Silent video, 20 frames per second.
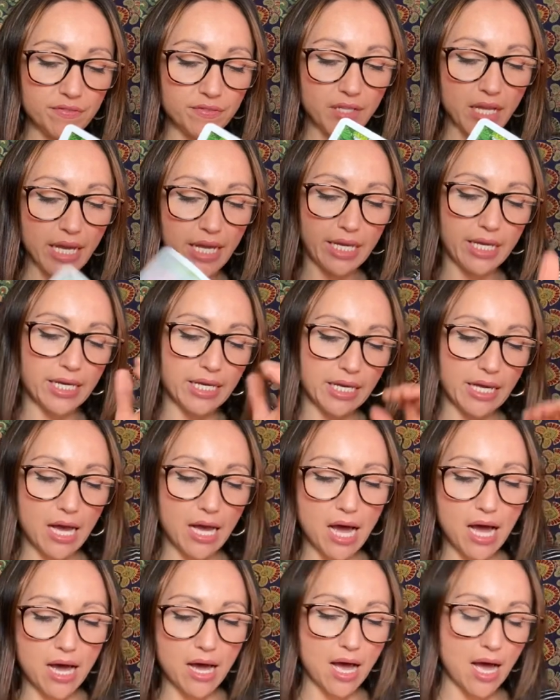like
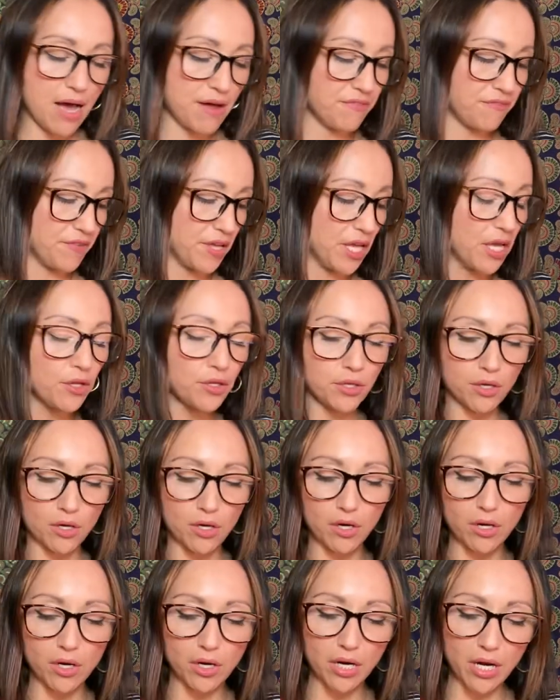a
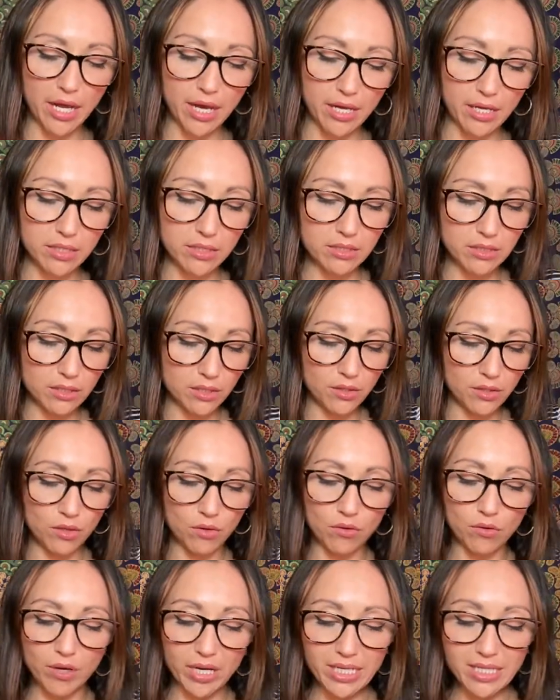failure and, you know,
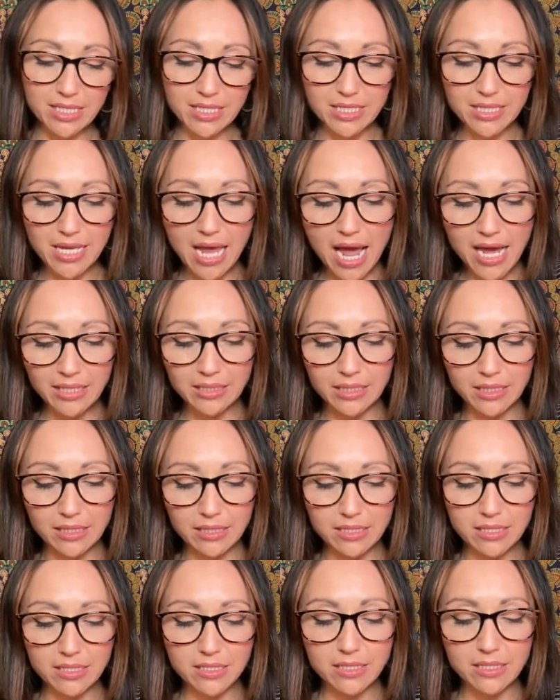great
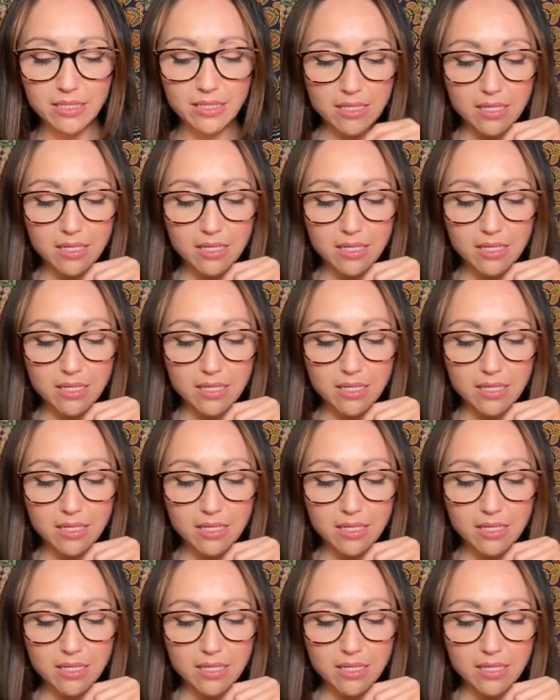sadness.